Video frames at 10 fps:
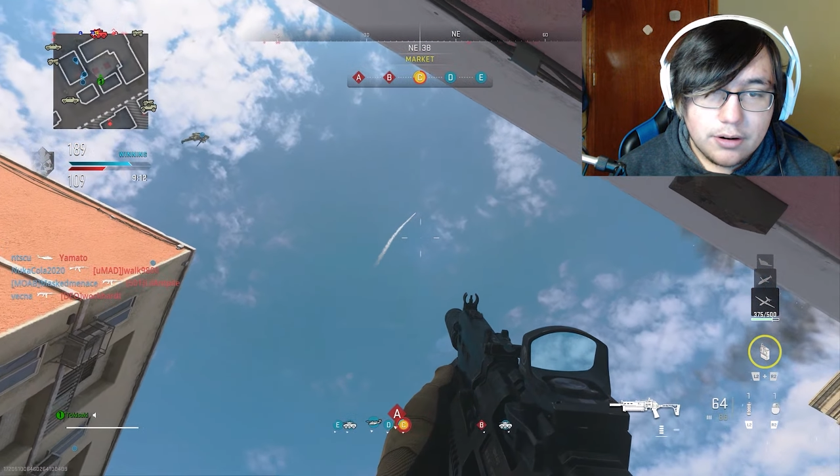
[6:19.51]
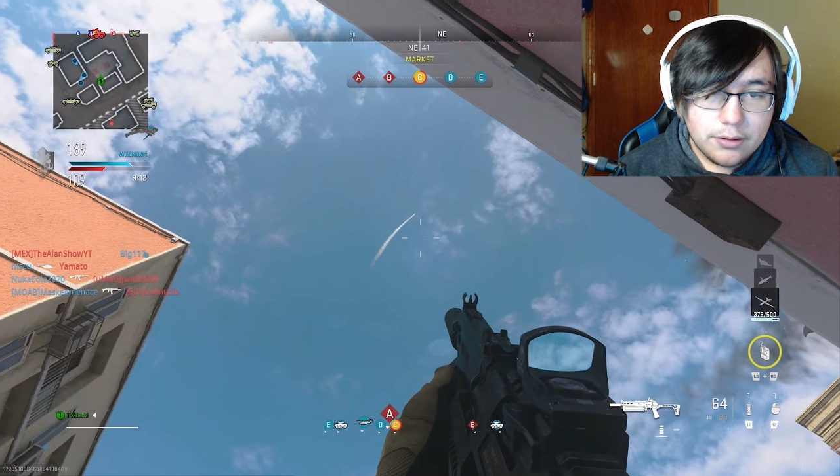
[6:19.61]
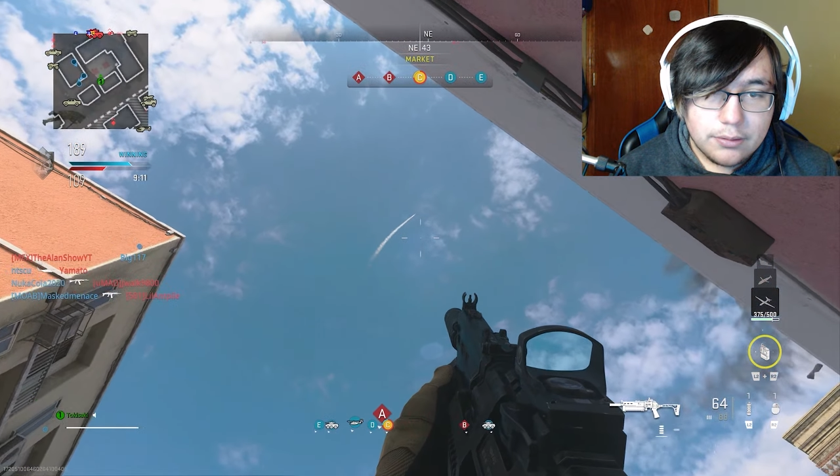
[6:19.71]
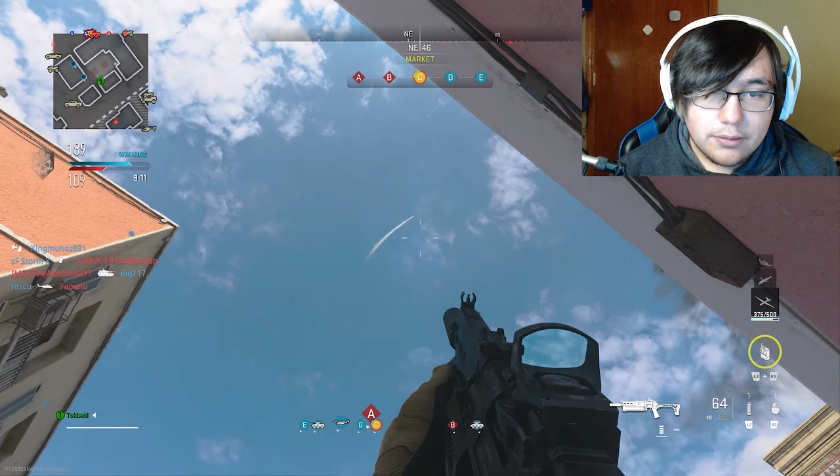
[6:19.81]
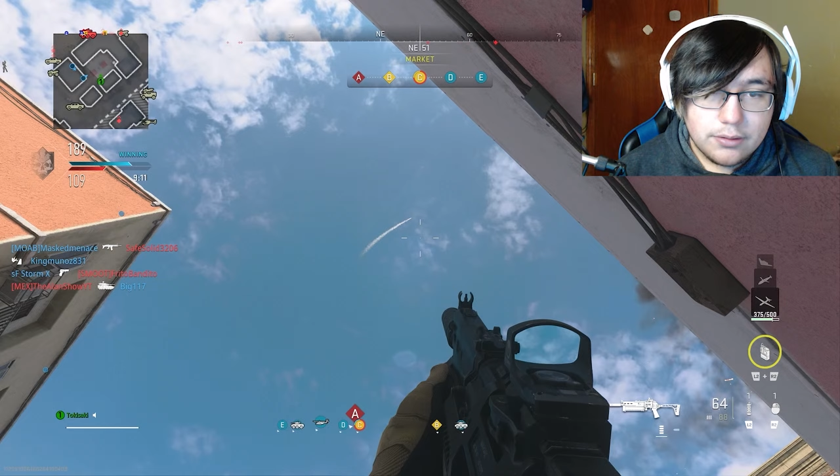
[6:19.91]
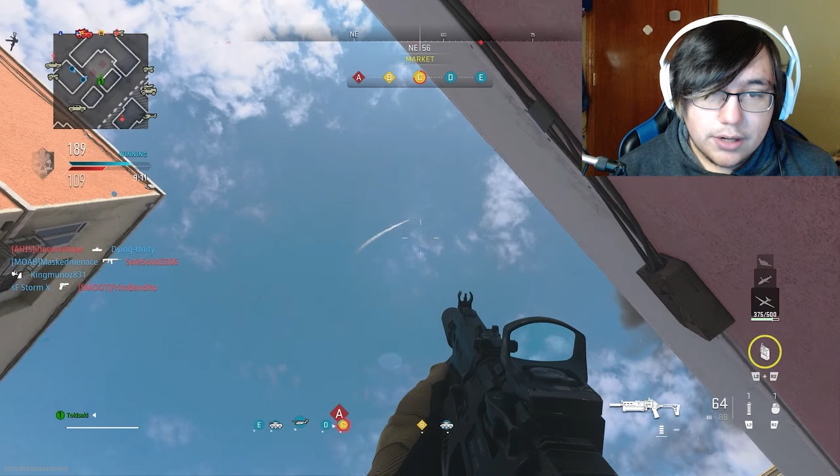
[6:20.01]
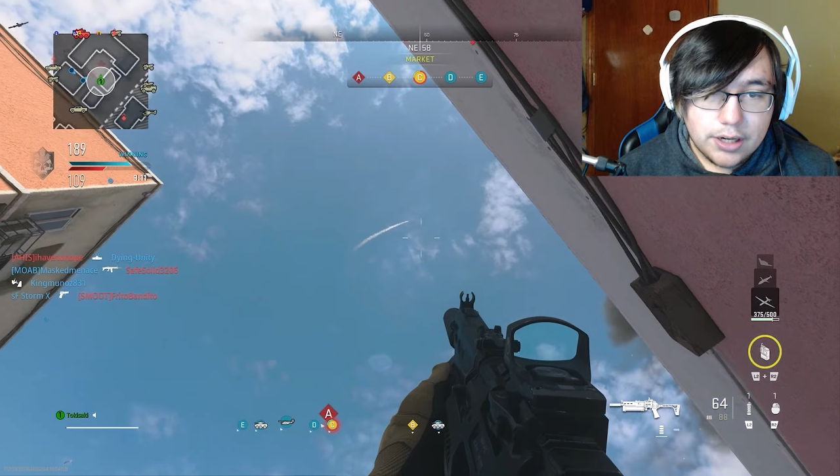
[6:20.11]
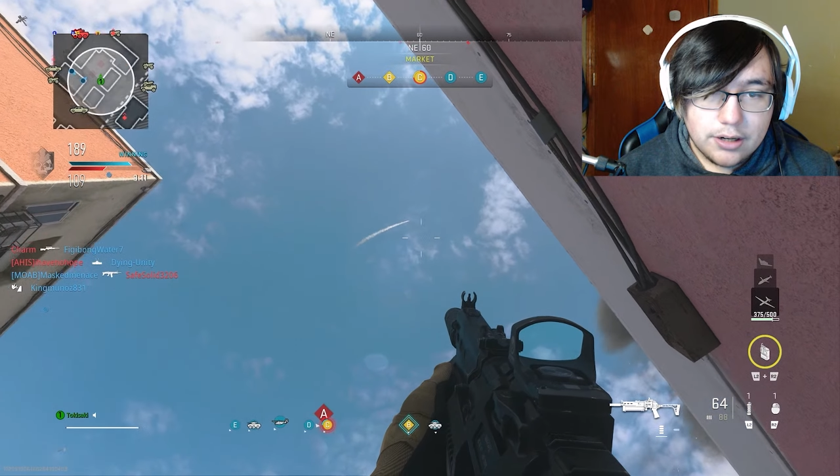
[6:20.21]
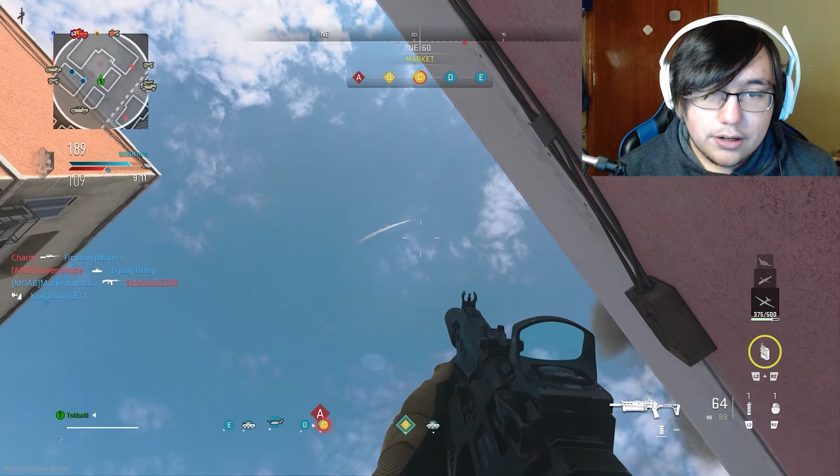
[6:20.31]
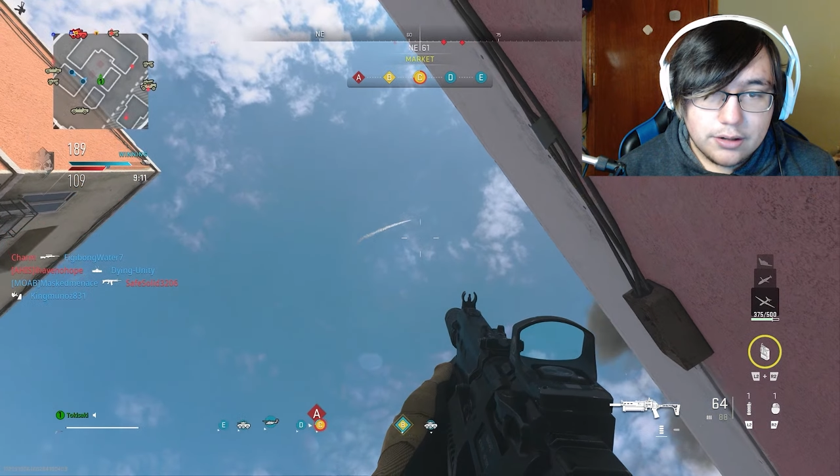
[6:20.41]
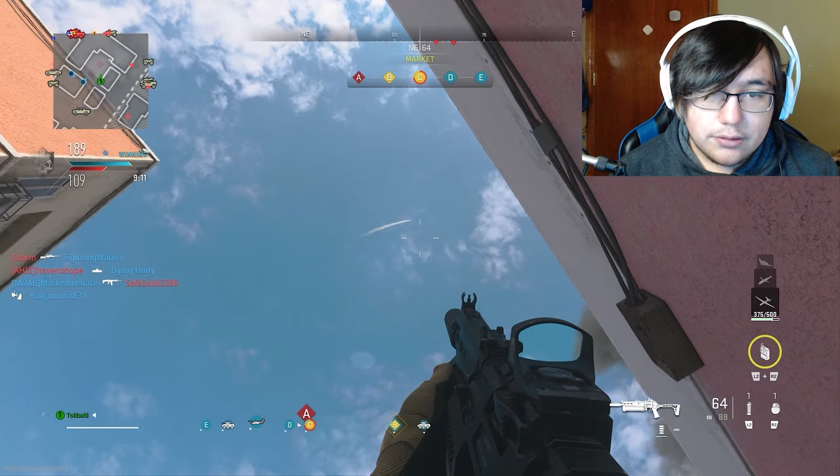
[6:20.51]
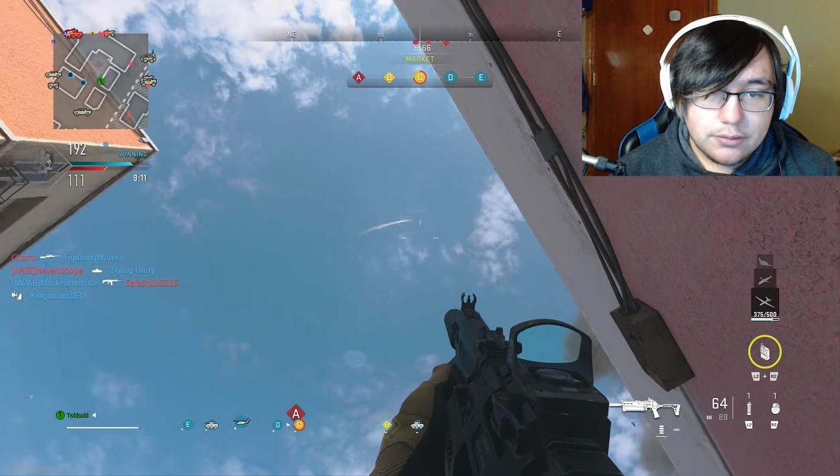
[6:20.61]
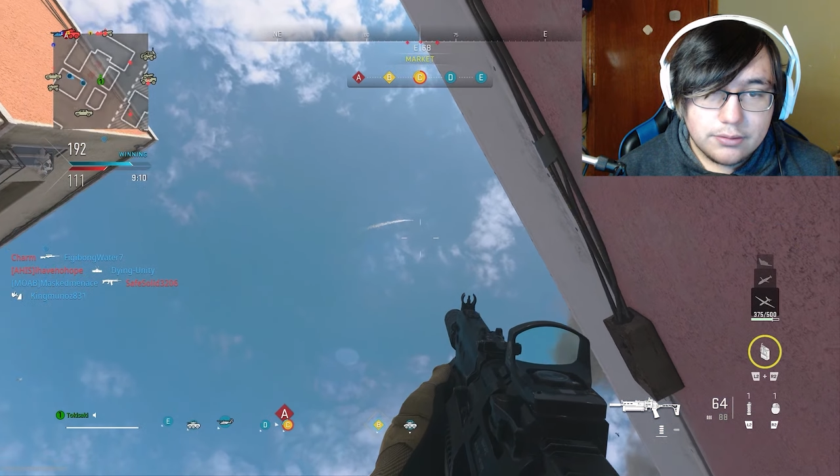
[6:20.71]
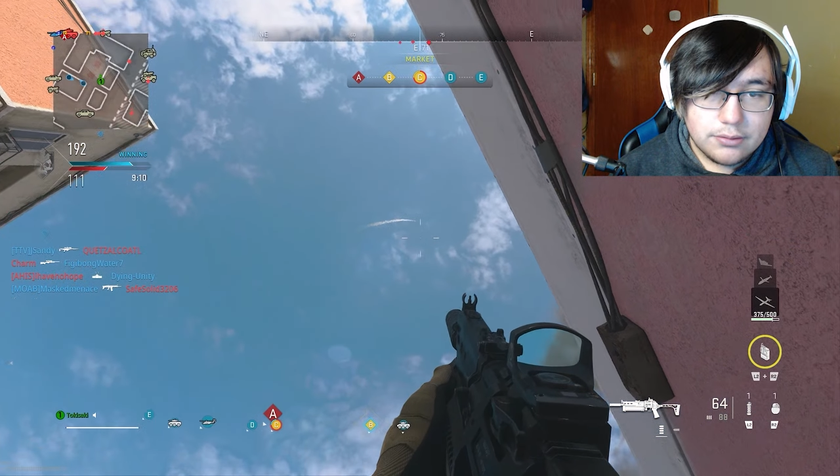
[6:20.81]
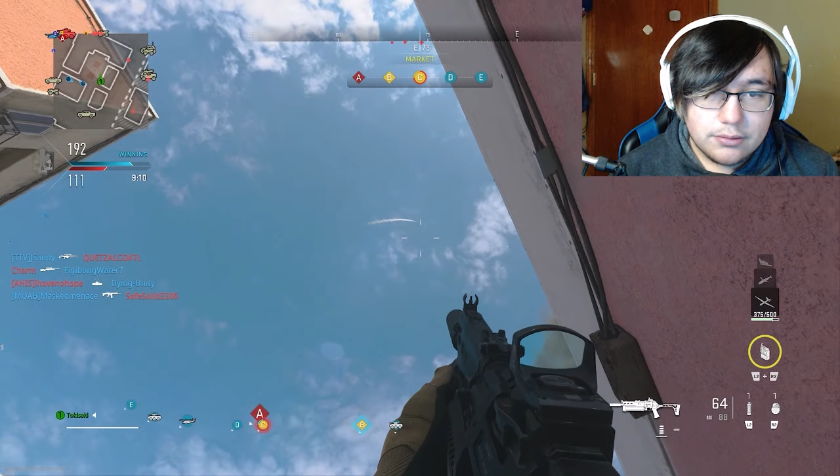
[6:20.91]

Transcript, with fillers: Oh. Oh.